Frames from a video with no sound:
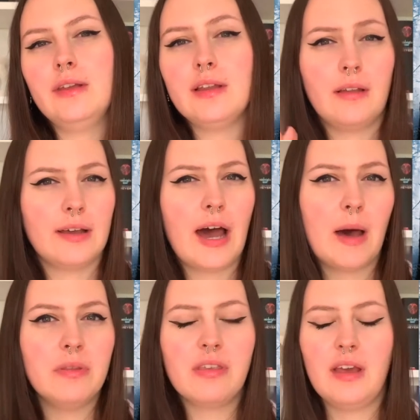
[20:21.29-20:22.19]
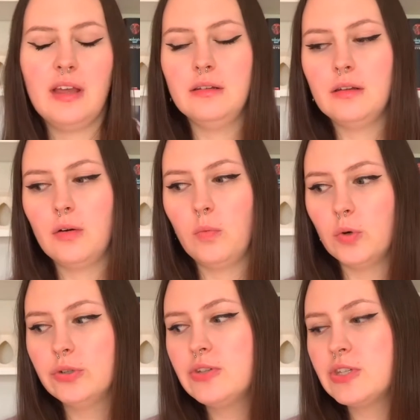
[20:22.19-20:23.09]
It like happens in a
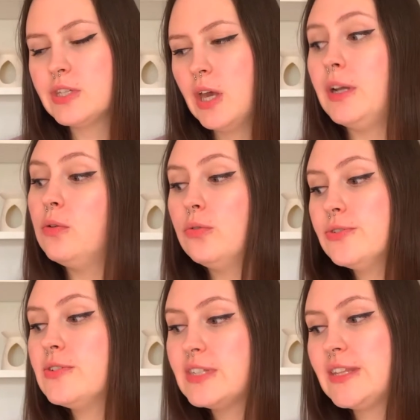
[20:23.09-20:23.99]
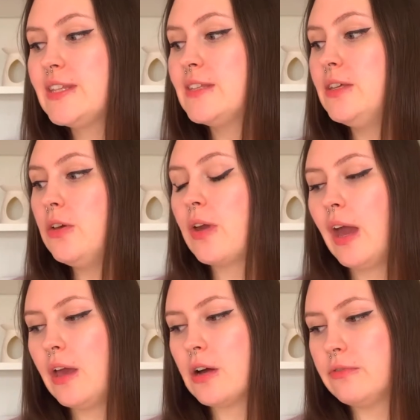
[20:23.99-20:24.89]
woods. And you also see this in the
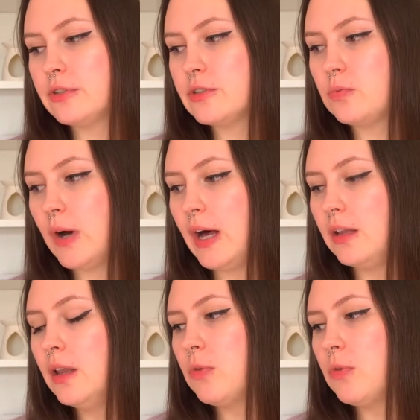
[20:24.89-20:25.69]
UK cover as well.